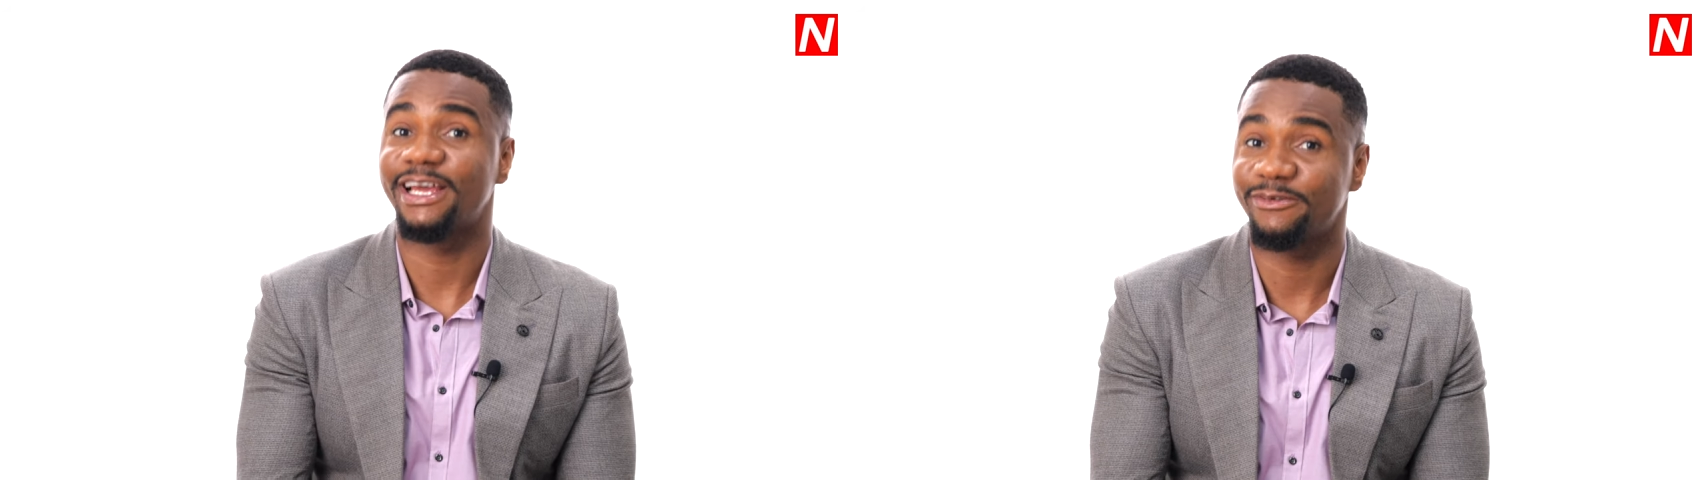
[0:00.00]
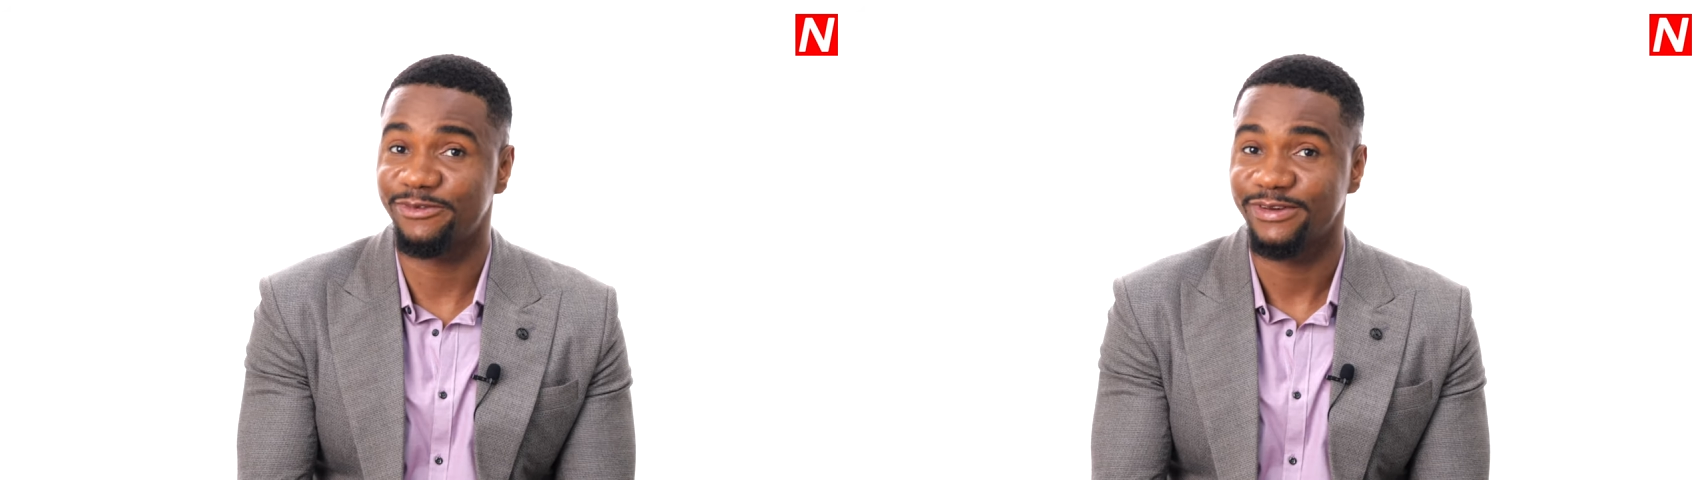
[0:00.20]

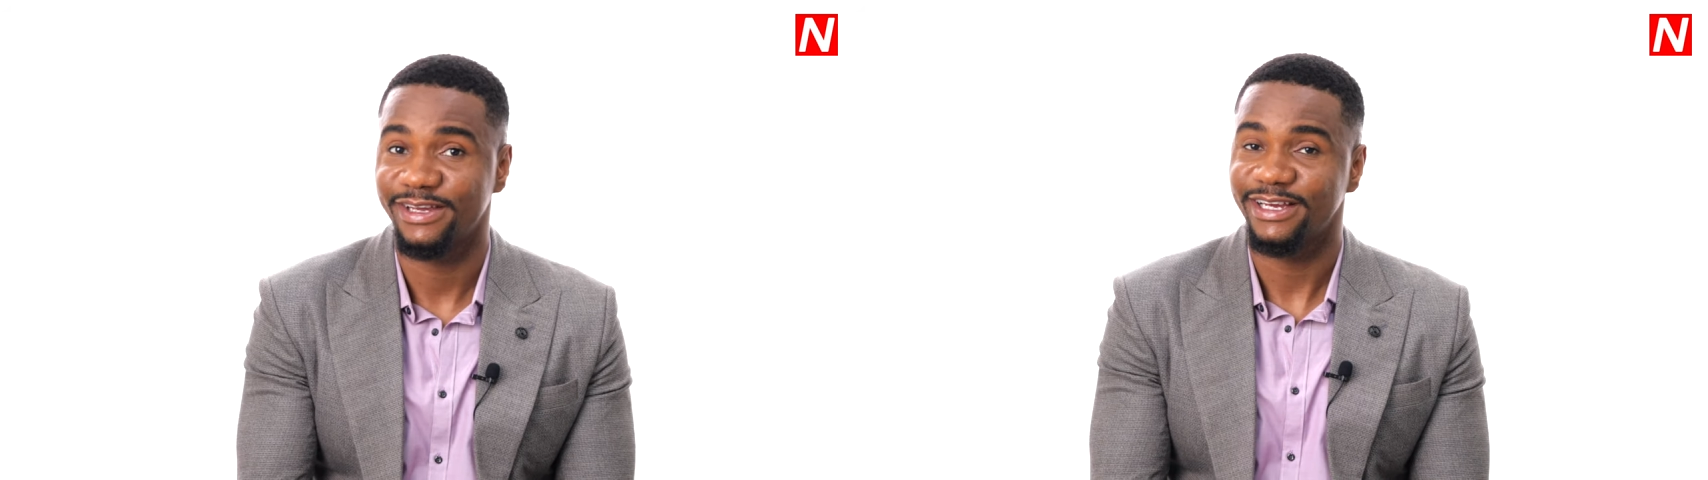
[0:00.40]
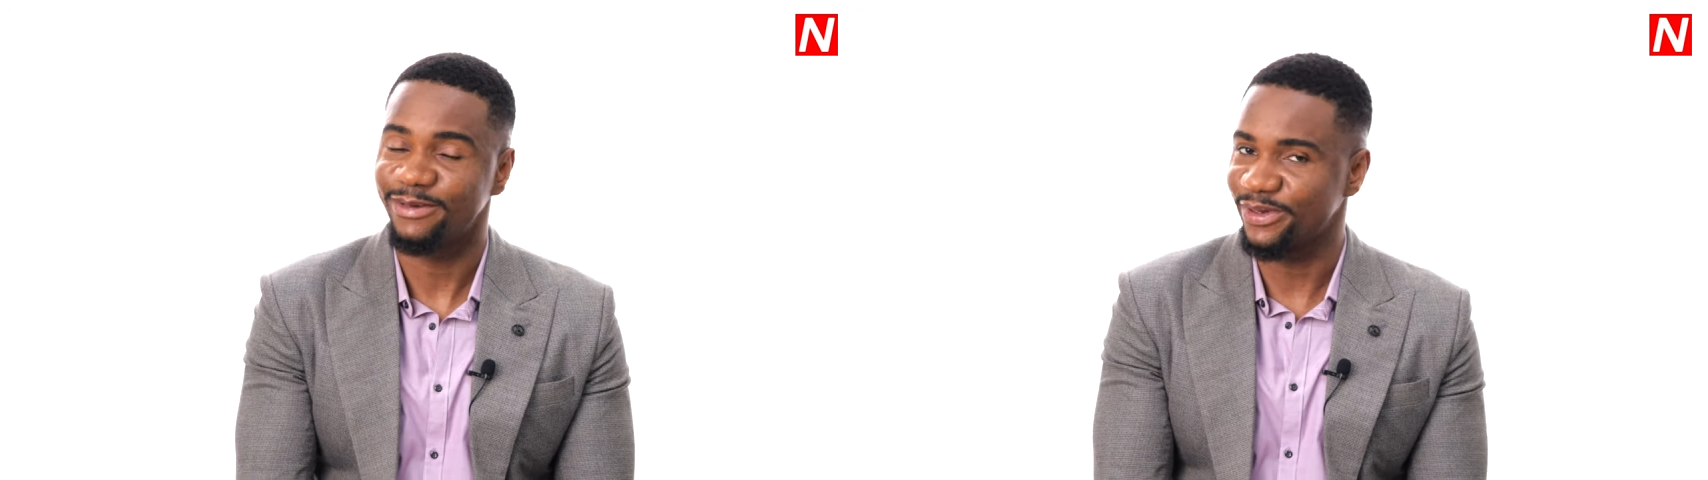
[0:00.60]
life
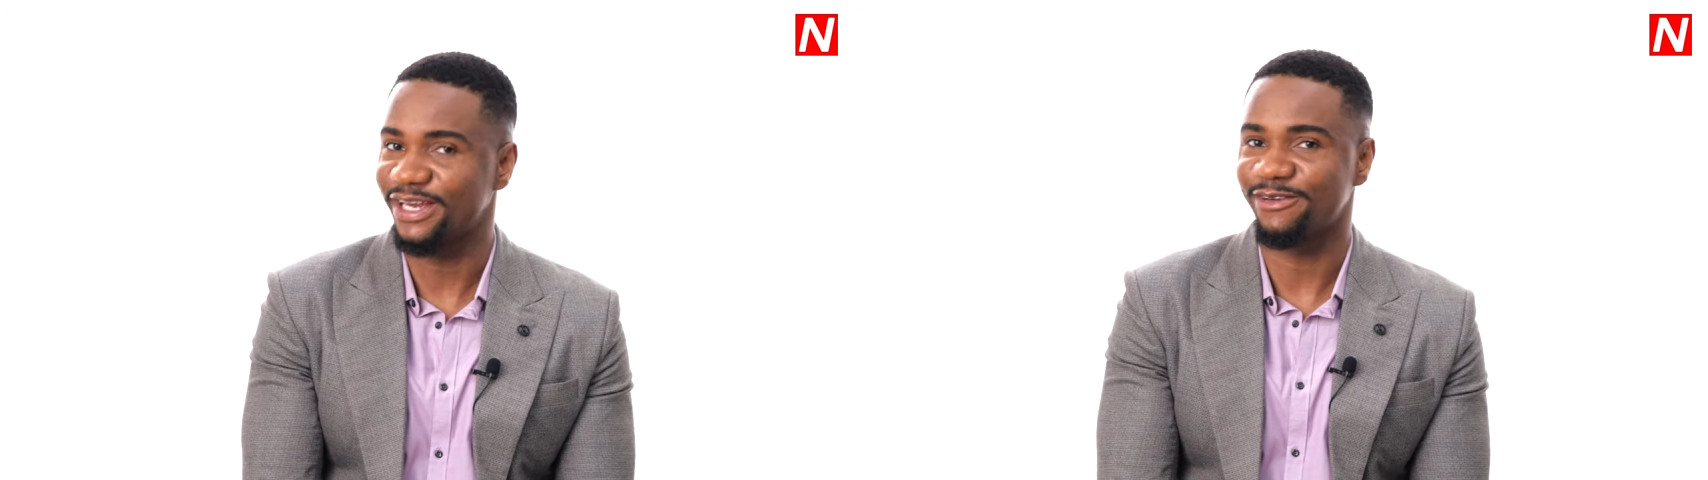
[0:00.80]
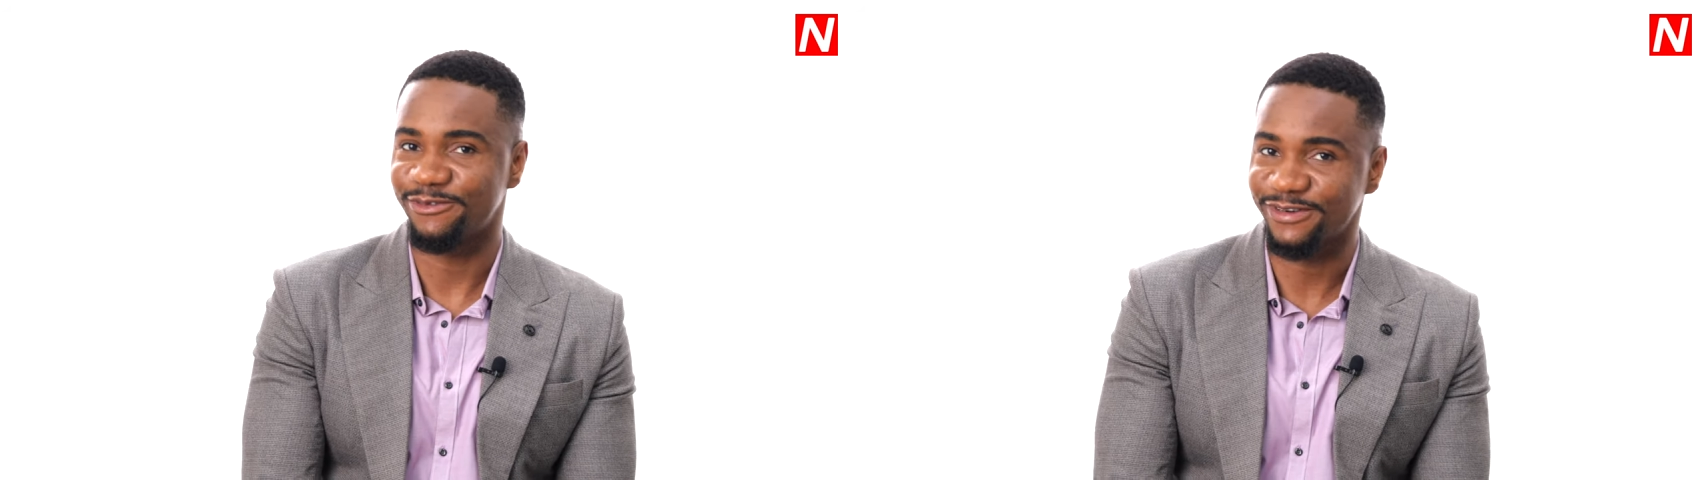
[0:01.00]
and be
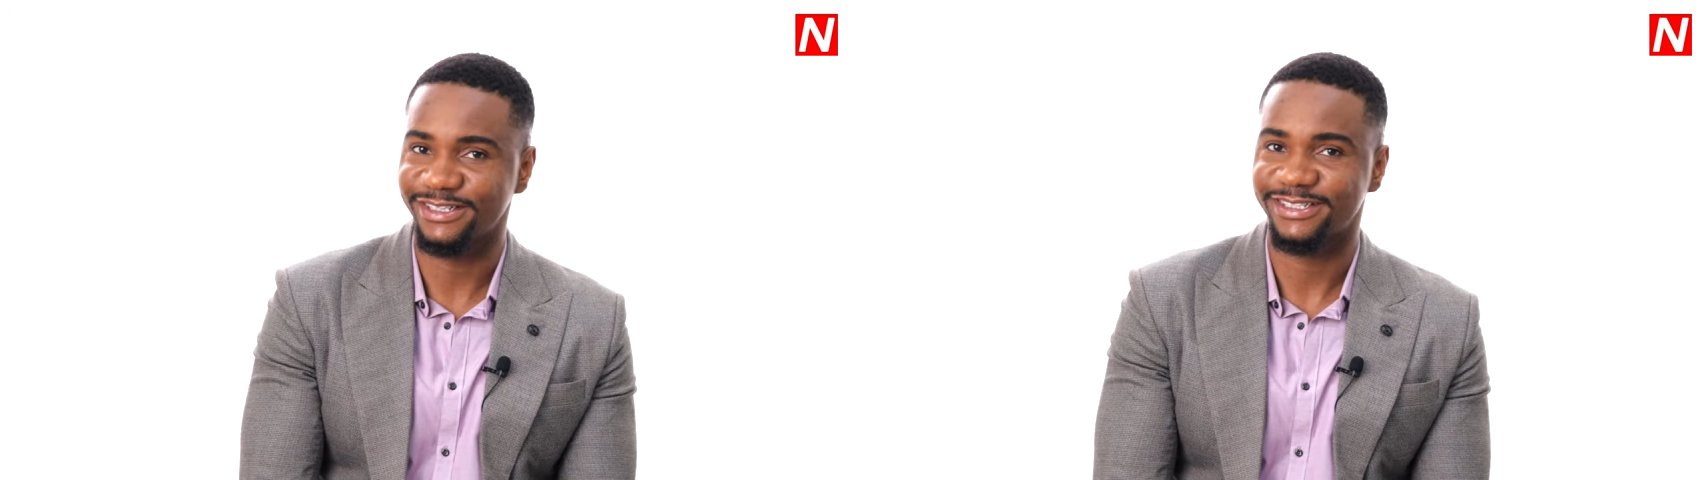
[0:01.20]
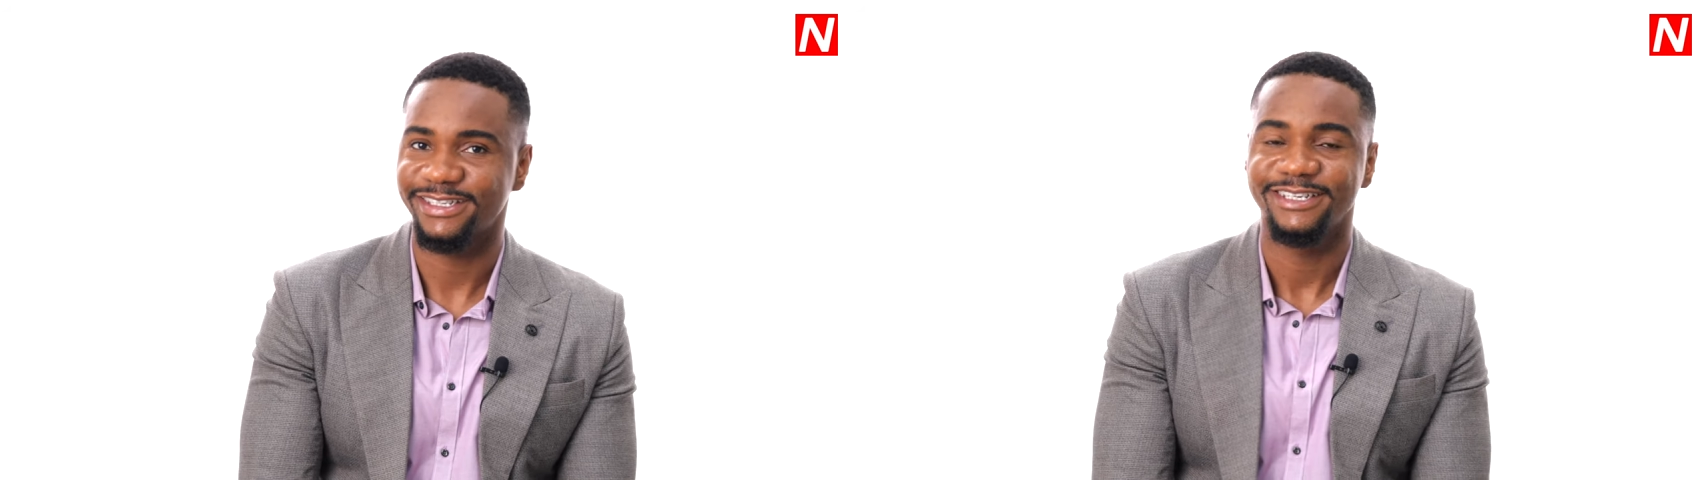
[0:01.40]
her
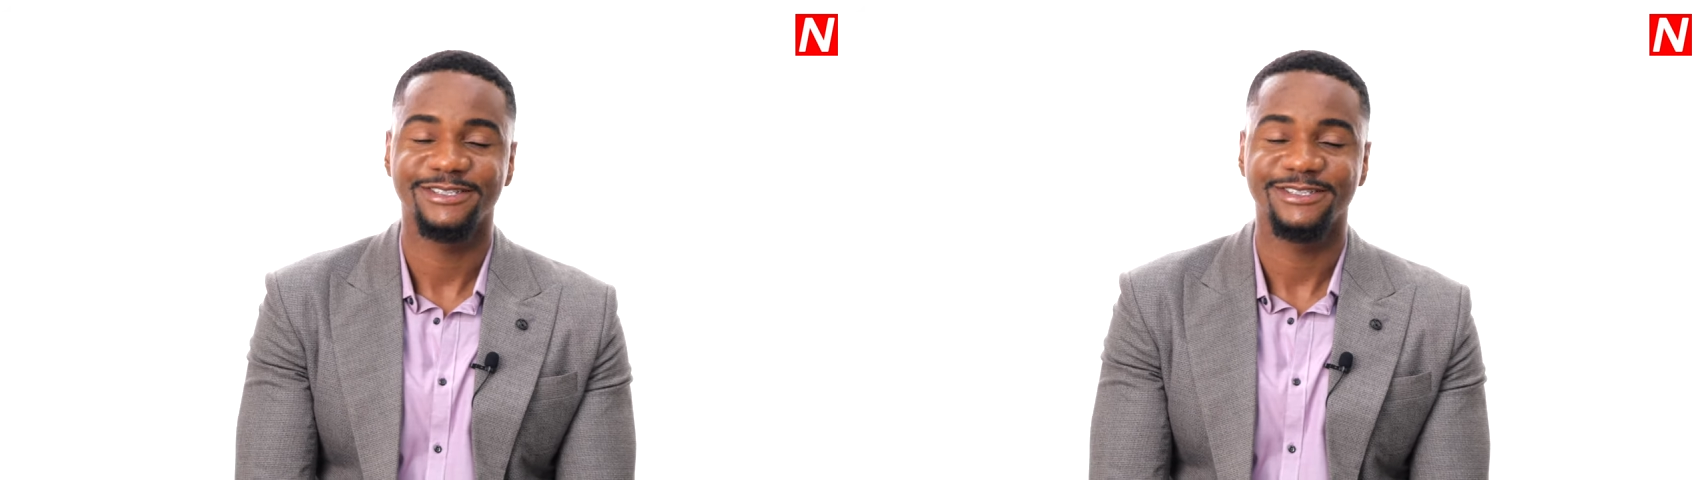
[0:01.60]
friend.